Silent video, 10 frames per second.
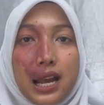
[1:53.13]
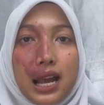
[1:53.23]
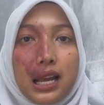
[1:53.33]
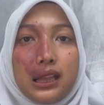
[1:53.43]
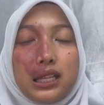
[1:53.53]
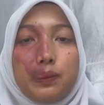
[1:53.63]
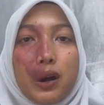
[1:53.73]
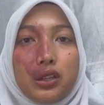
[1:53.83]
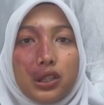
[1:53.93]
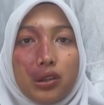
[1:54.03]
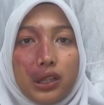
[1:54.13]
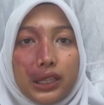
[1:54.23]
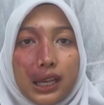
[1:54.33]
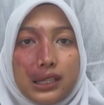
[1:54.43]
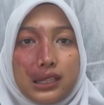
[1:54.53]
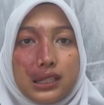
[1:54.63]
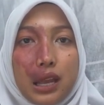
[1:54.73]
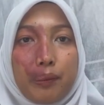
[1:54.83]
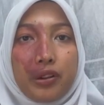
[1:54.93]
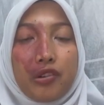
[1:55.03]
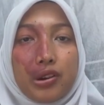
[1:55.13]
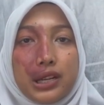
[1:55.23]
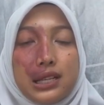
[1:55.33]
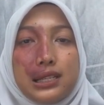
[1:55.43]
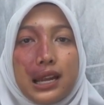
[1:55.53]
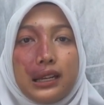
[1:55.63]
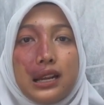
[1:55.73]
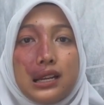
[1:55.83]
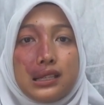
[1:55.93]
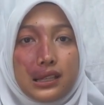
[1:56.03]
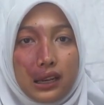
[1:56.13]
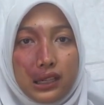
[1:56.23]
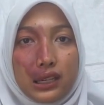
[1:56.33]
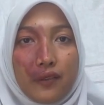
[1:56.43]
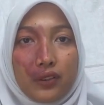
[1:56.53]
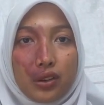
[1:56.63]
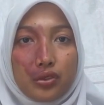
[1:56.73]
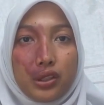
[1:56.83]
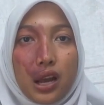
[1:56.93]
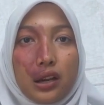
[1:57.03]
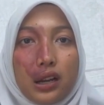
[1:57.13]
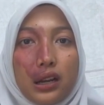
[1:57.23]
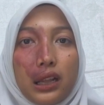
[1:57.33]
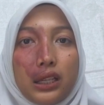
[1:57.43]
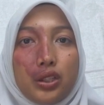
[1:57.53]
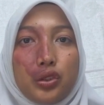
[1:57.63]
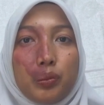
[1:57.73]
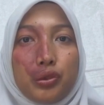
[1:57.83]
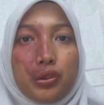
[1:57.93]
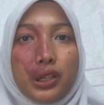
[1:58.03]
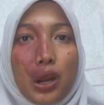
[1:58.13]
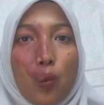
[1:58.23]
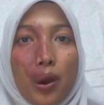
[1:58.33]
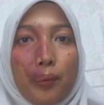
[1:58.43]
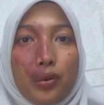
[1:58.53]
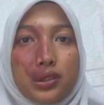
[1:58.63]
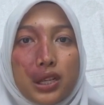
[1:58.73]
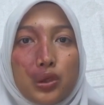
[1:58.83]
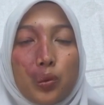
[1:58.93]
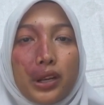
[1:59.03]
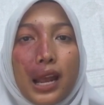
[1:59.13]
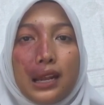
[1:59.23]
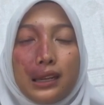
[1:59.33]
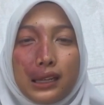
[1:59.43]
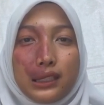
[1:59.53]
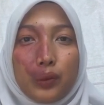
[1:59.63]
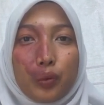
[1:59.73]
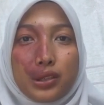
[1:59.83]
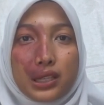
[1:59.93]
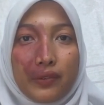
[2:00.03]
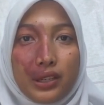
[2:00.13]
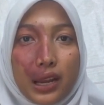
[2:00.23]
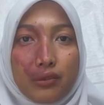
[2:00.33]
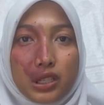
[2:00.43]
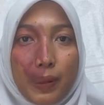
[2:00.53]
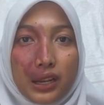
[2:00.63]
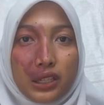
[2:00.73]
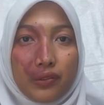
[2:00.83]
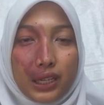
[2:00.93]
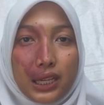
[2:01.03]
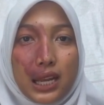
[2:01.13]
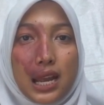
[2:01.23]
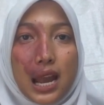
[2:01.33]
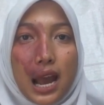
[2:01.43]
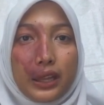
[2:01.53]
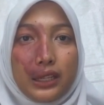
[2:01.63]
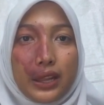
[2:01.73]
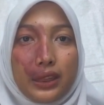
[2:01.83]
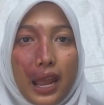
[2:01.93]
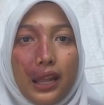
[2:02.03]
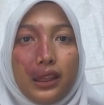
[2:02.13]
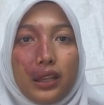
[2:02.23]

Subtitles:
In this particular case, the sample variance and standard deviation are calculated to be 391.61 and 19.79 respectively. Other than that, the